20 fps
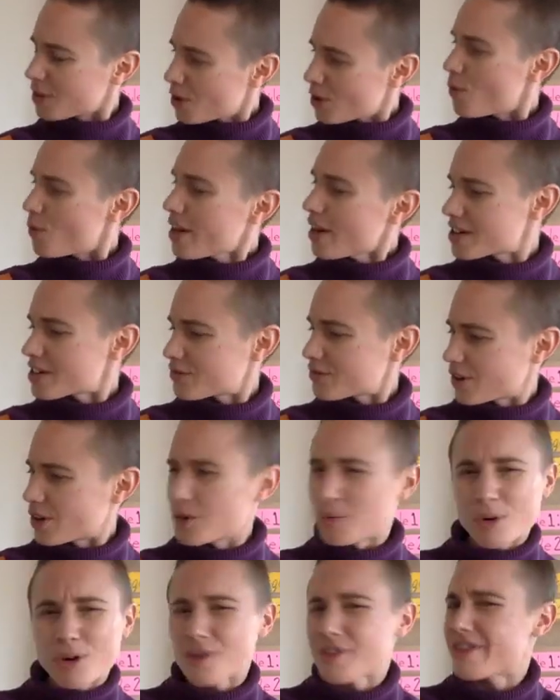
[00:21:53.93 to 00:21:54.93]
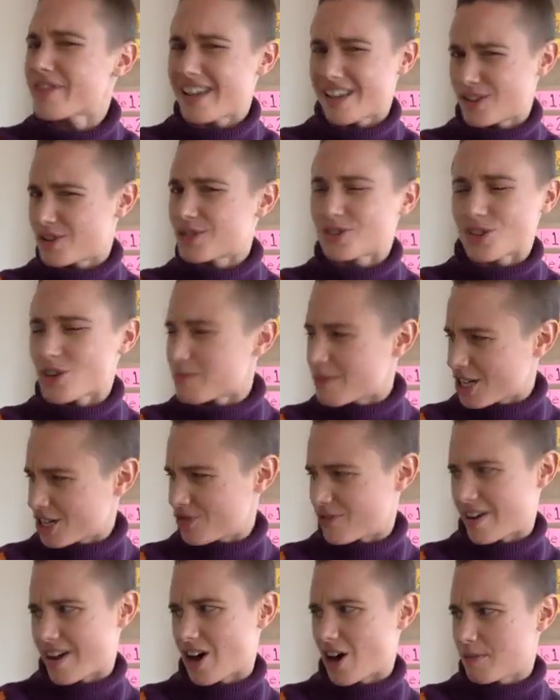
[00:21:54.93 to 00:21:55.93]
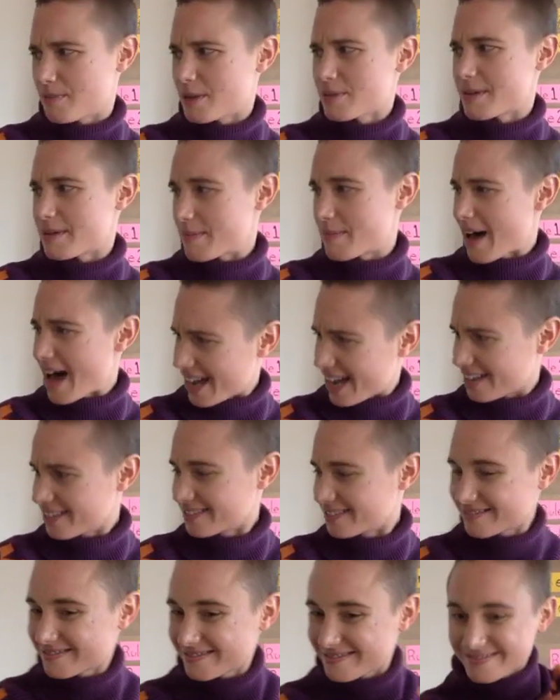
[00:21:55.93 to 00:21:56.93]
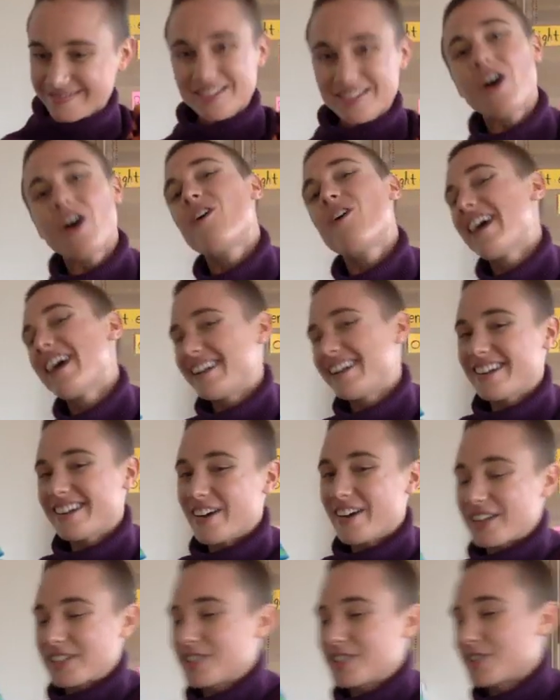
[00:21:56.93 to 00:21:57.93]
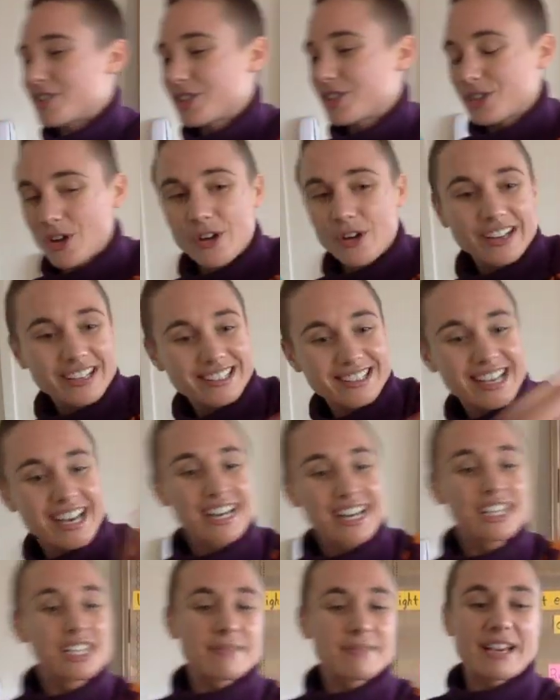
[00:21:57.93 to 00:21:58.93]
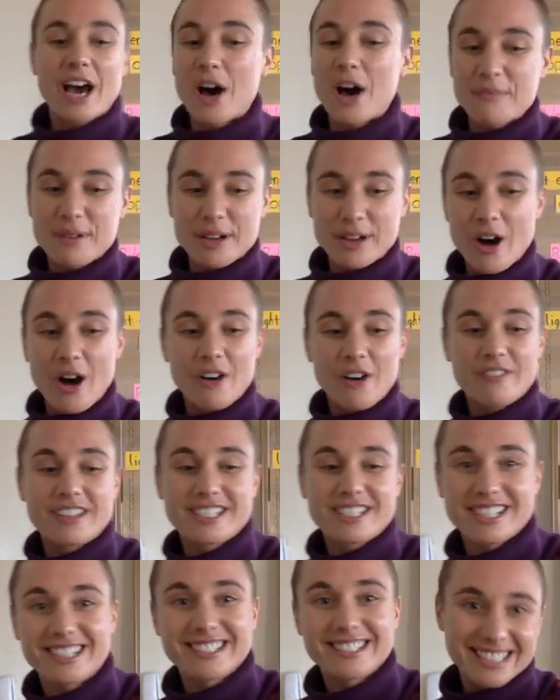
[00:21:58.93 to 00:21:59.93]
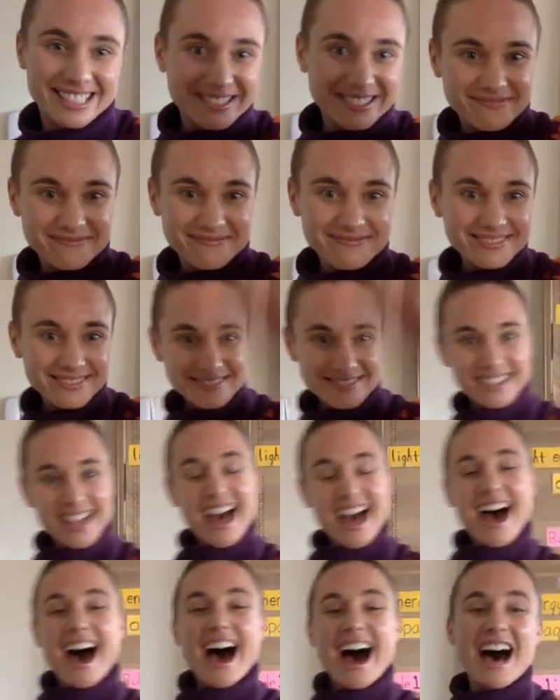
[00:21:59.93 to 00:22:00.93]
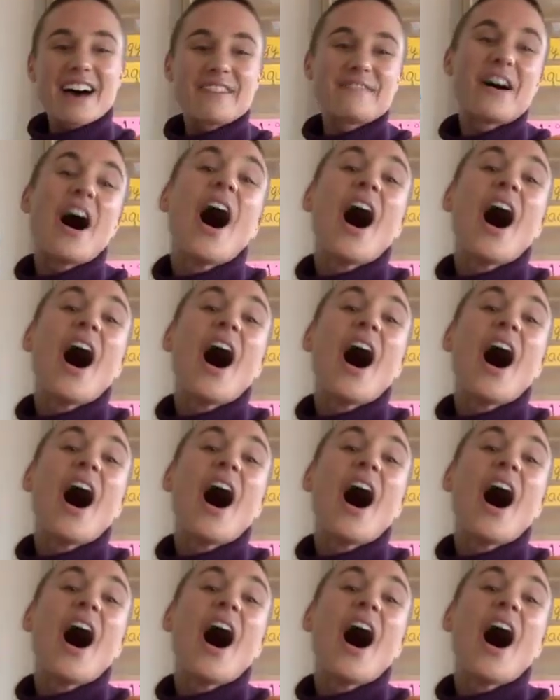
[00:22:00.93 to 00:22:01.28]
Wonderful. Well, thank you so much for helping me, Pi. Oh, I know that you're just so excited to be helping all of the children. All